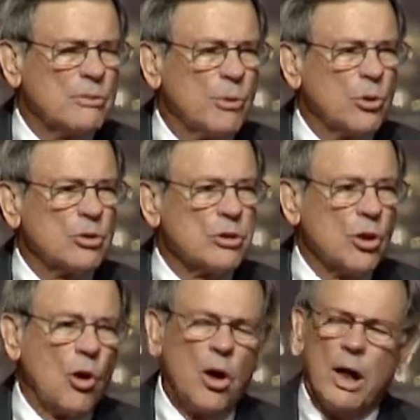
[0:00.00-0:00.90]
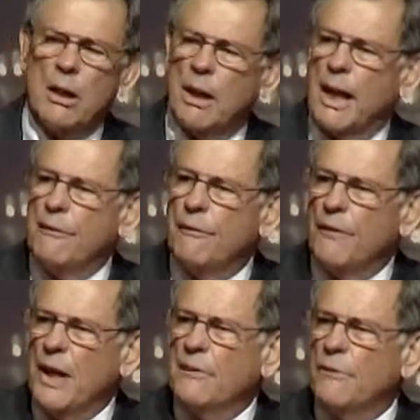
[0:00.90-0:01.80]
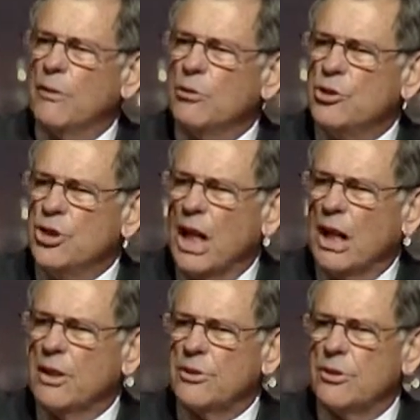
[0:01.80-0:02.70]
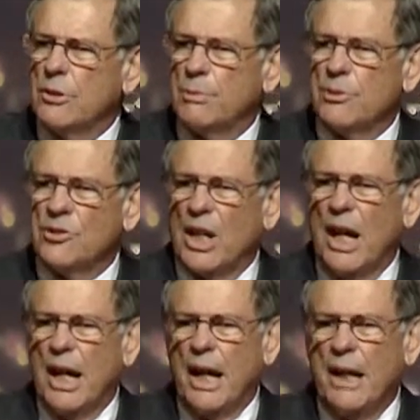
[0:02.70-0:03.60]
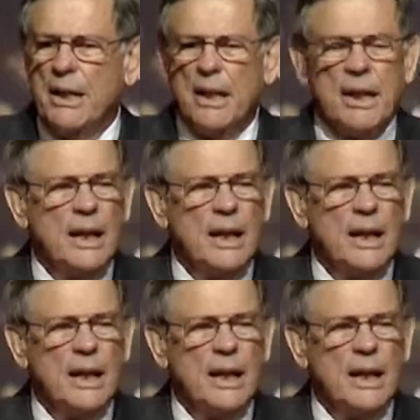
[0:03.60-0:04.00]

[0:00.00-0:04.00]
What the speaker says: most loyal and faithful judge to preside